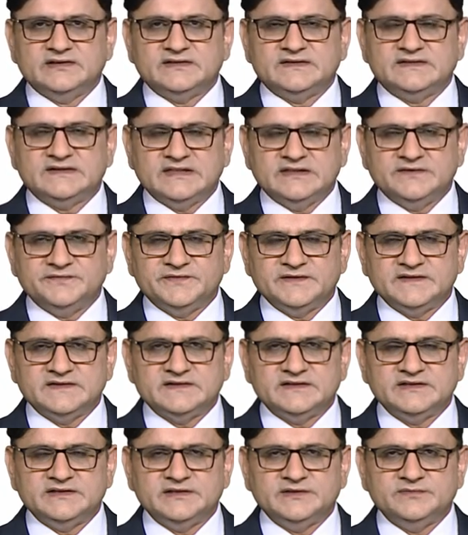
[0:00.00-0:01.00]
self
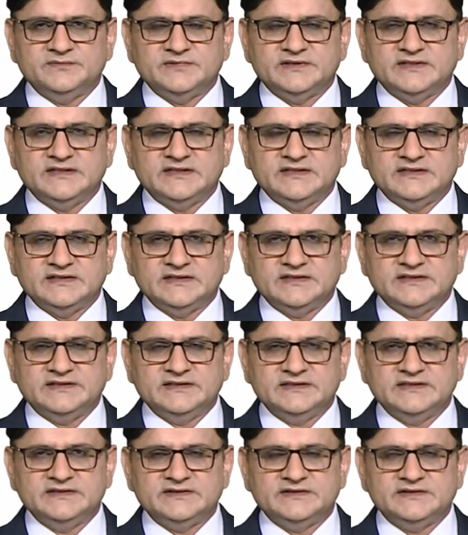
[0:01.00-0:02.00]
esteem and
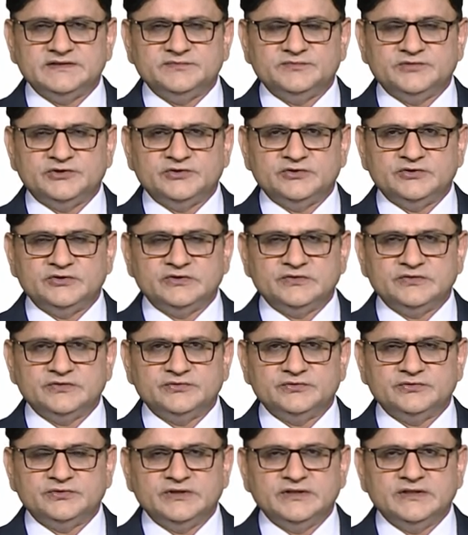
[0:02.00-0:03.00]
identity, but
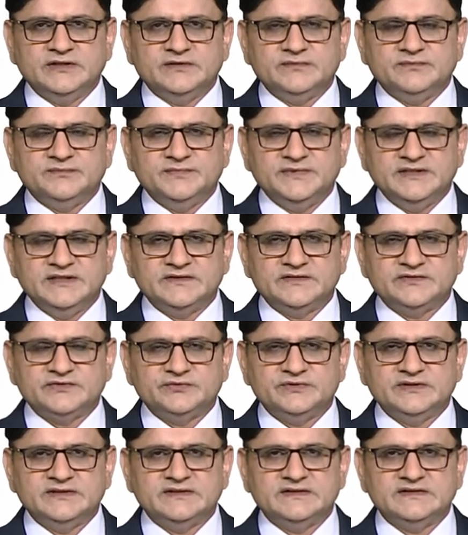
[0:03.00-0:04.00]
also makes
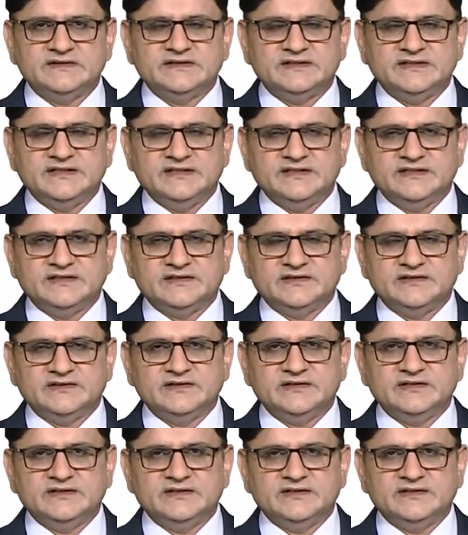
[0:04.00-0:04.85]
students take